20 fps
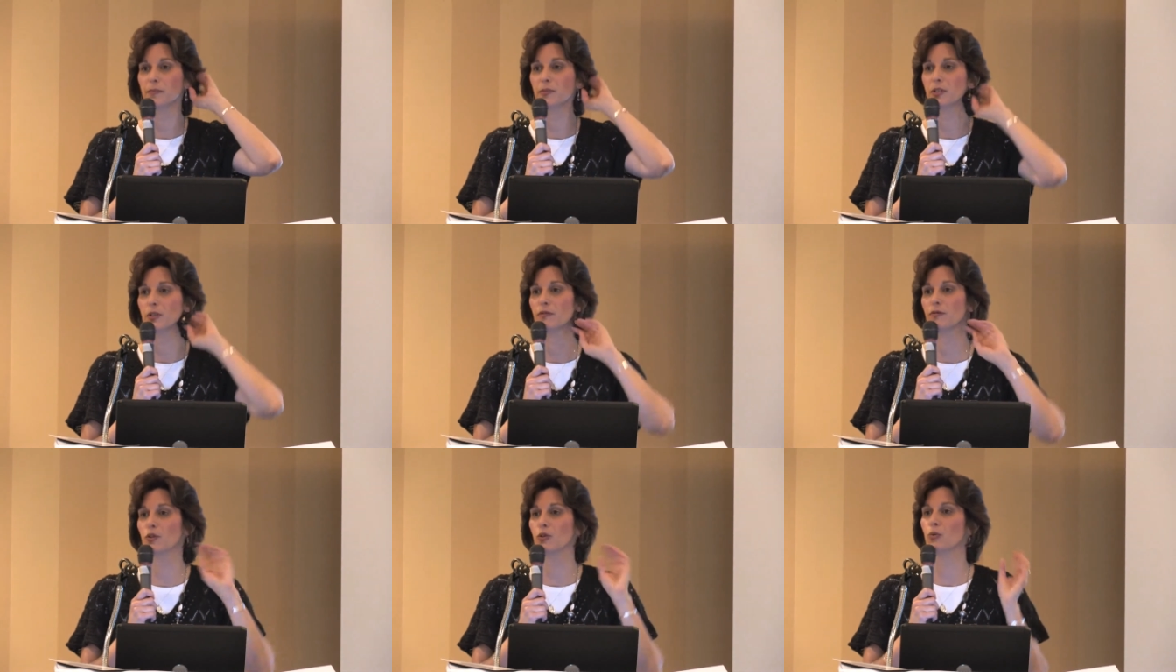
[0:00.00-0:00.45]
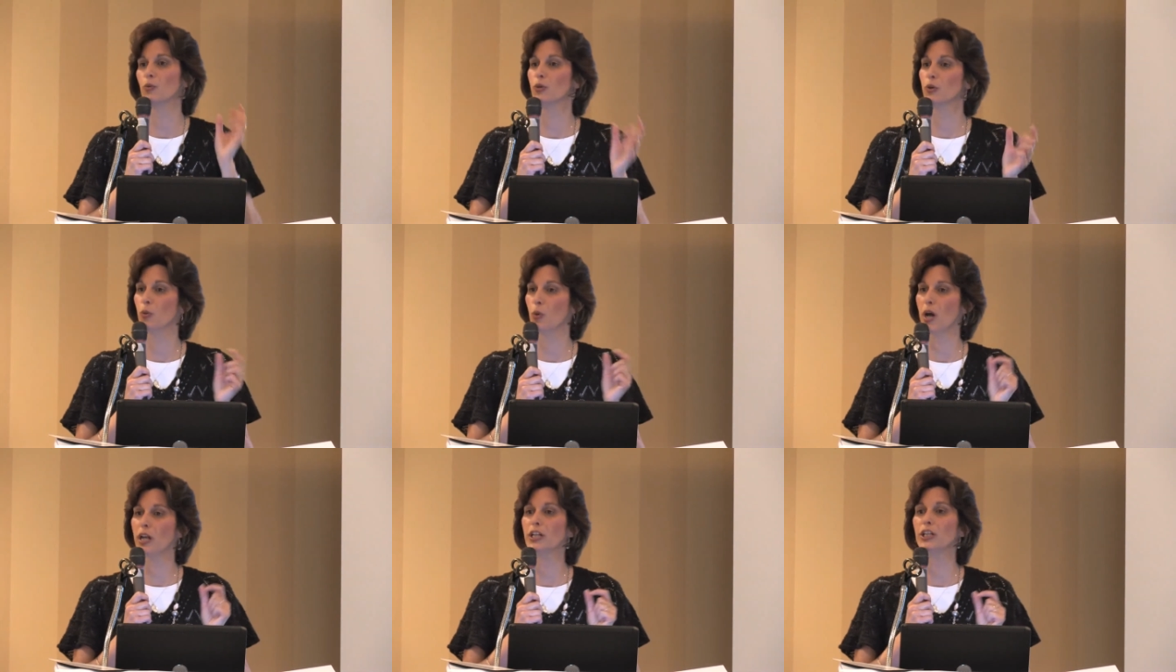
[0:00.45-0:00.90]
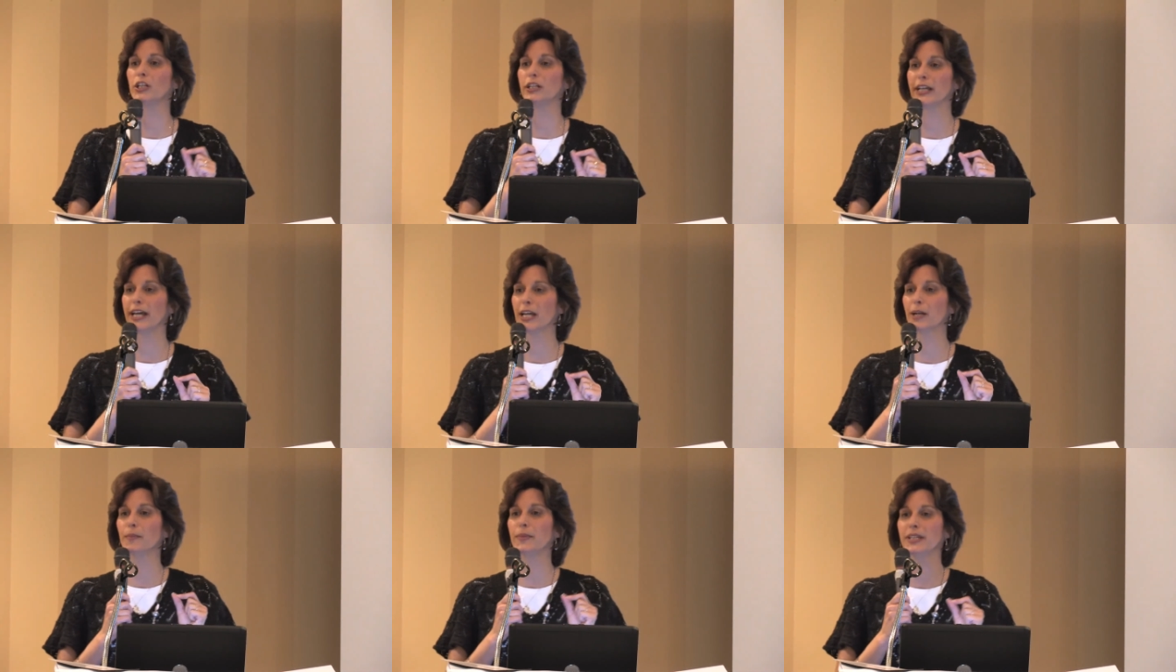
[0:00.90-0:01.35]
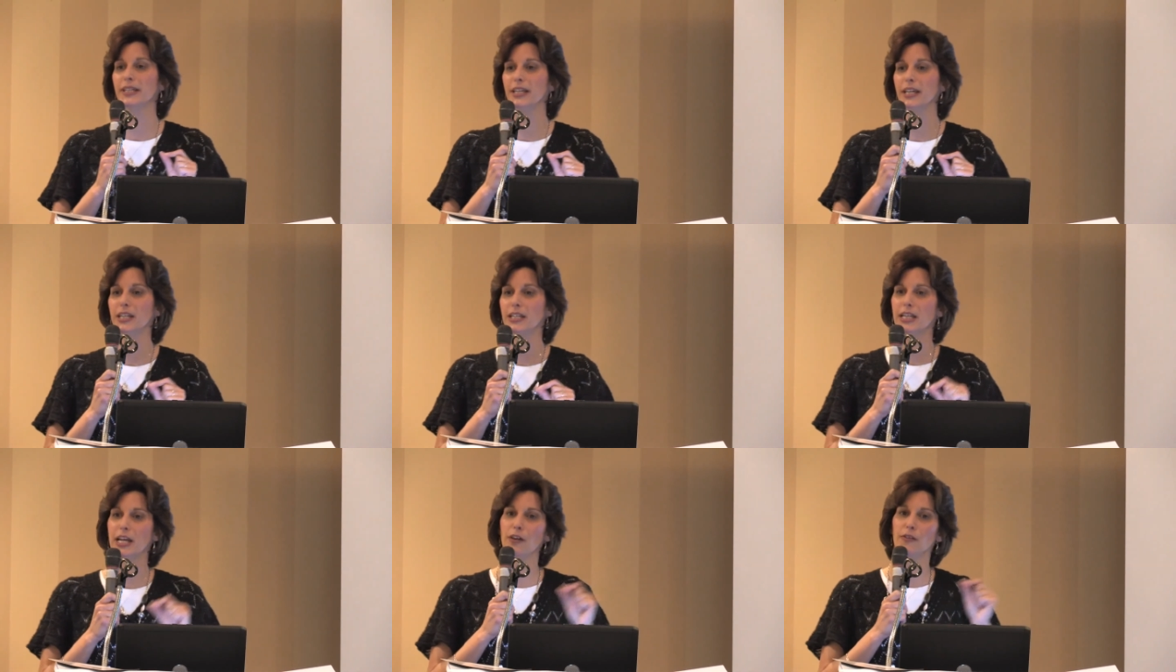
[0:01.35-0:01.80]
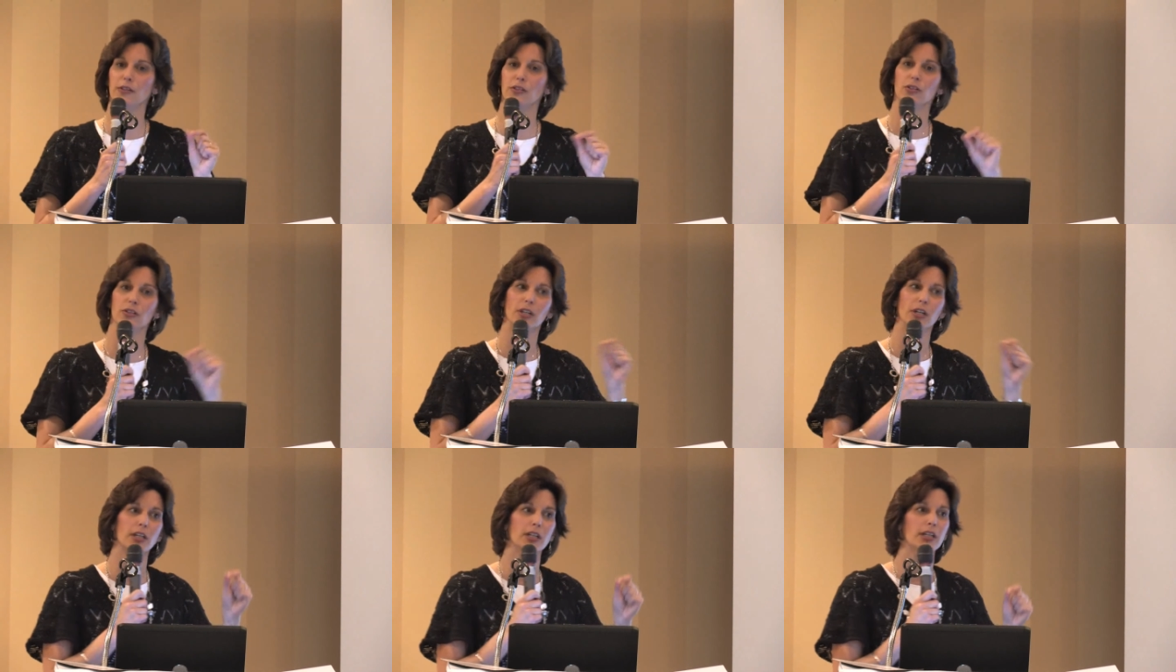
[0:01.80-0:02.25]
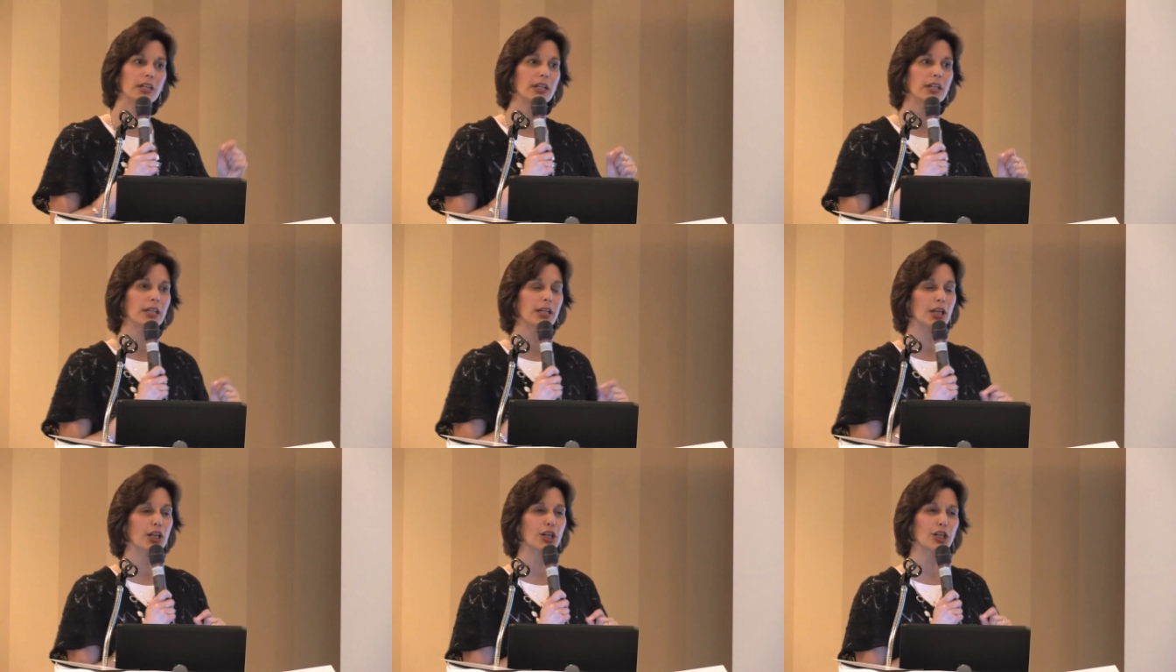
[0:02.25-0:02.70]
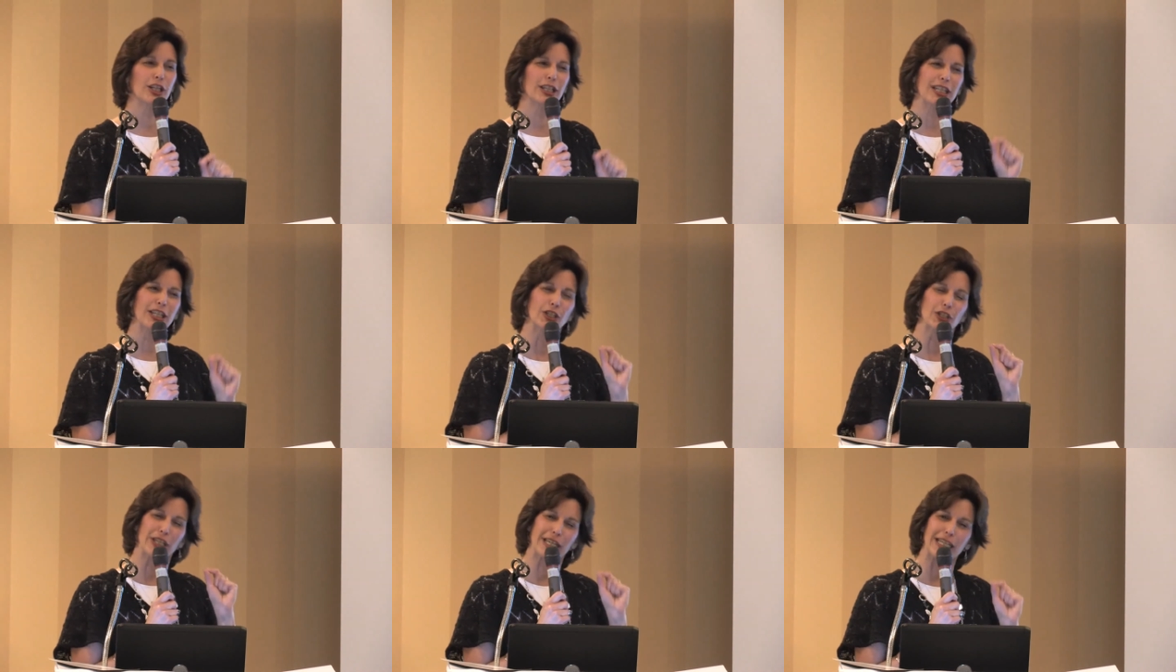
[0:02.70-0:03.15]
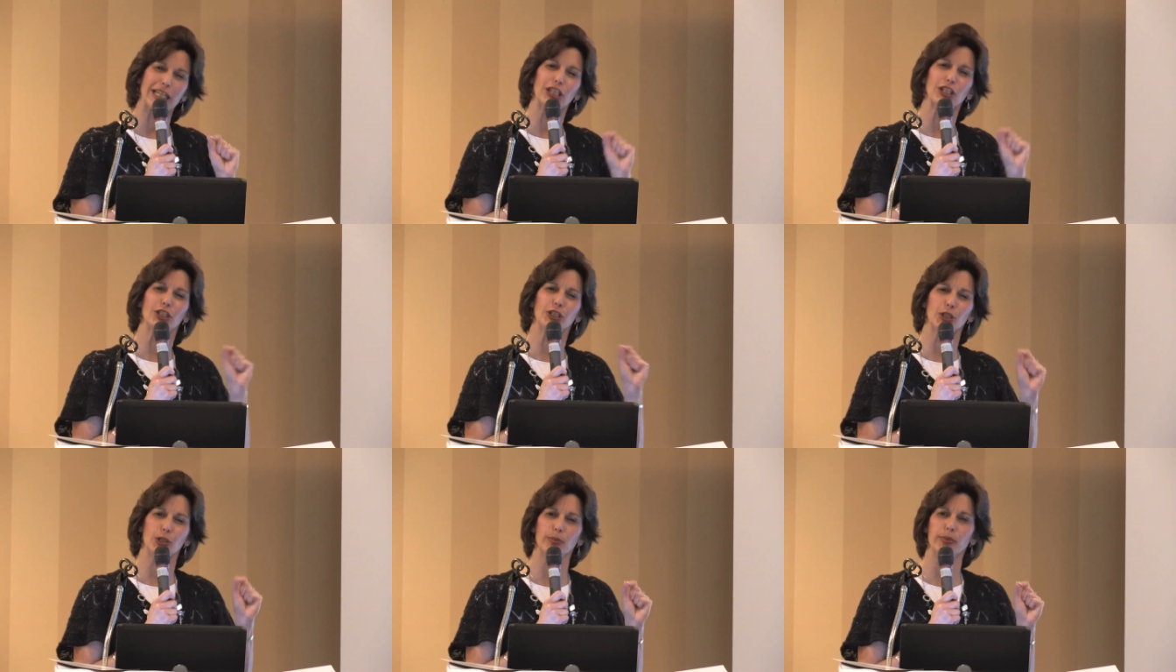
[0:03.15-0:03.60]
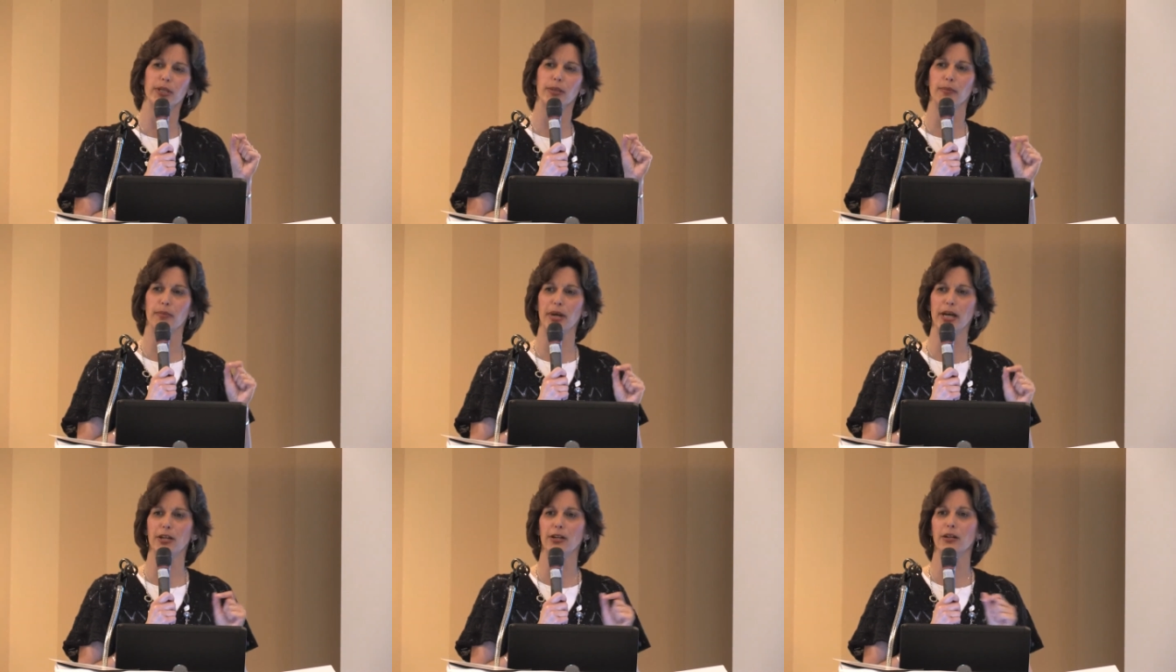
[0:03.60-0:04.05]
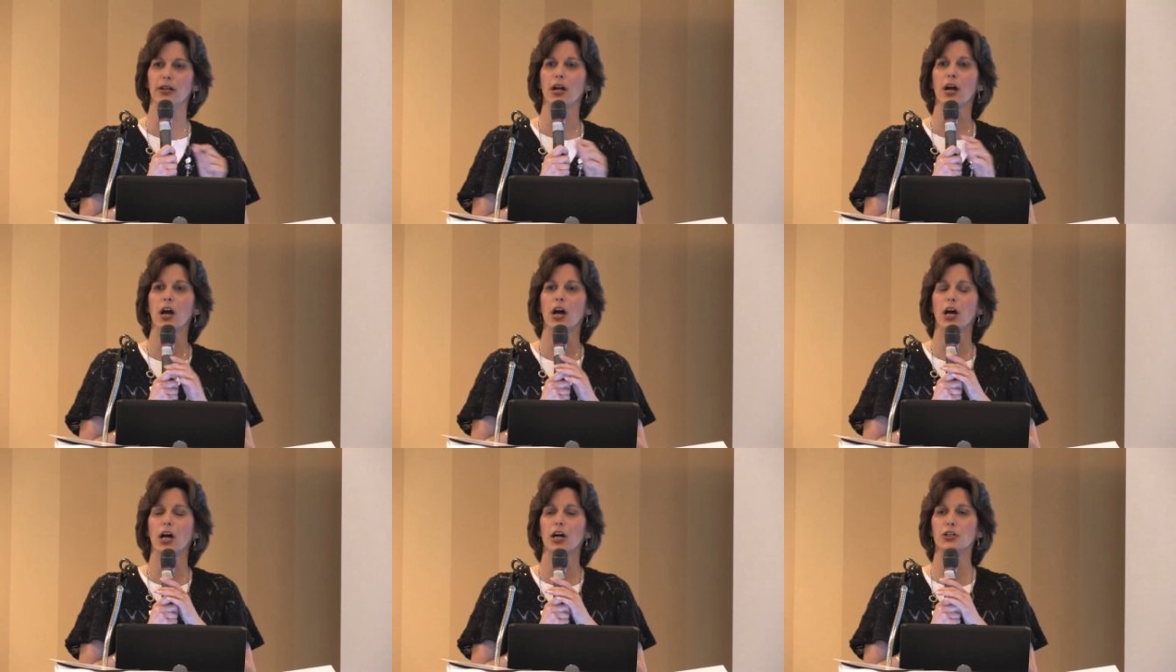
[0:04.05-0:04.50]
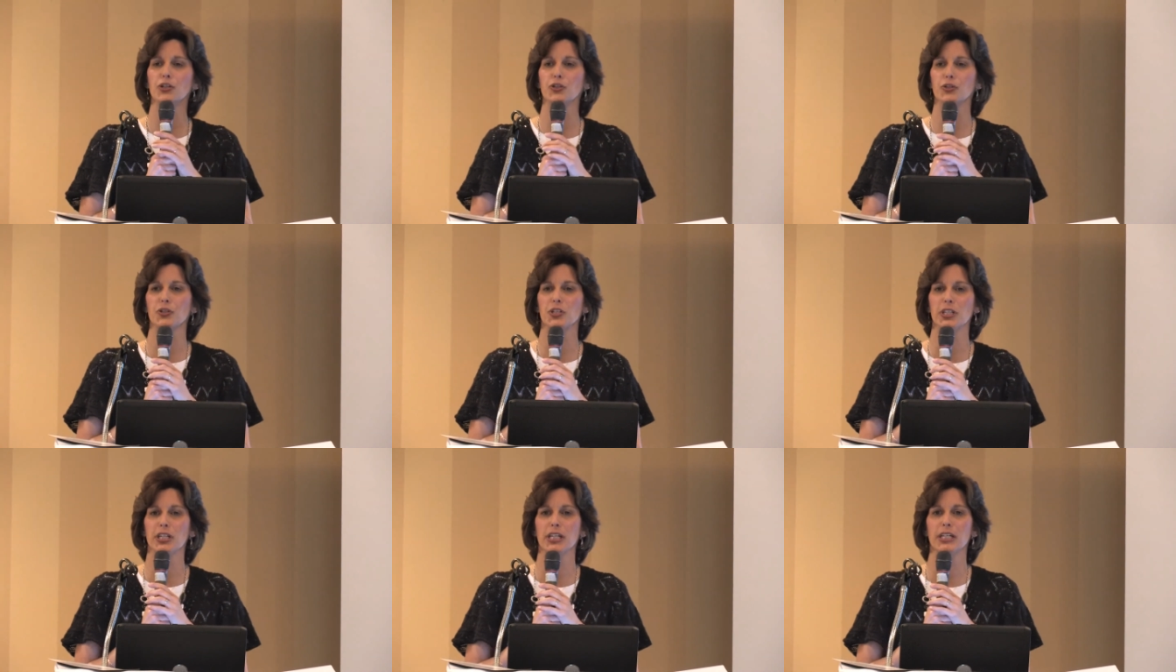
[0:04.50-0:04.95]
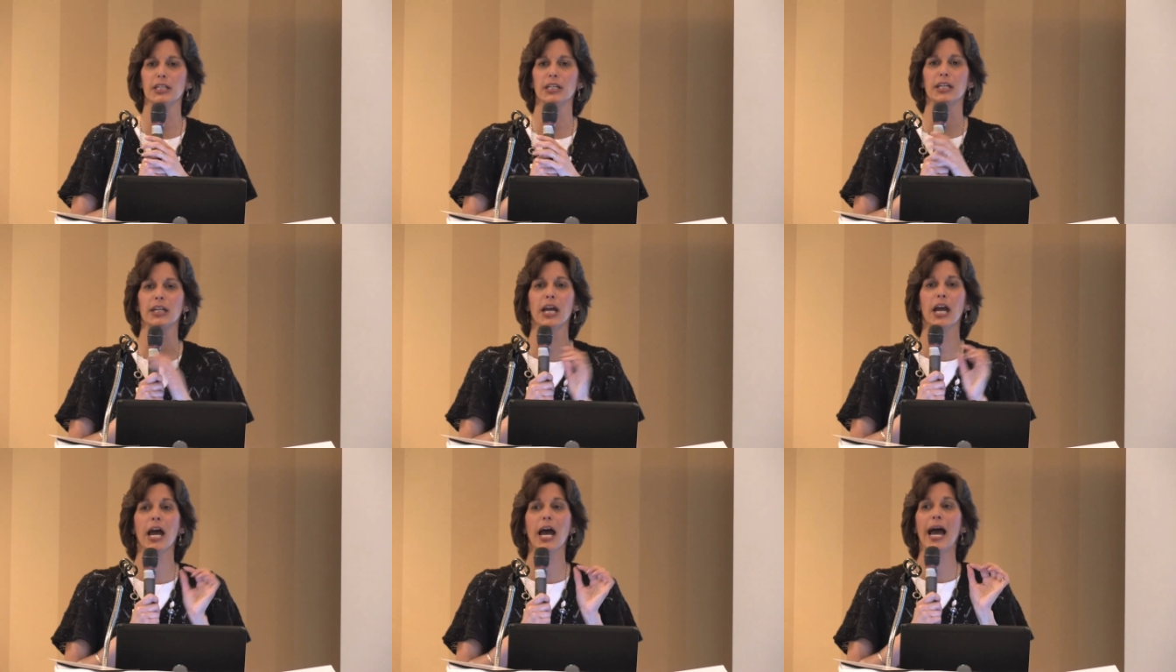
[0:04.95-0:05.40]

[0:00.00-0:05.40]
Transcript: so if you want to look at them again, now that you kind of get it, you'll get a little bit better understanding.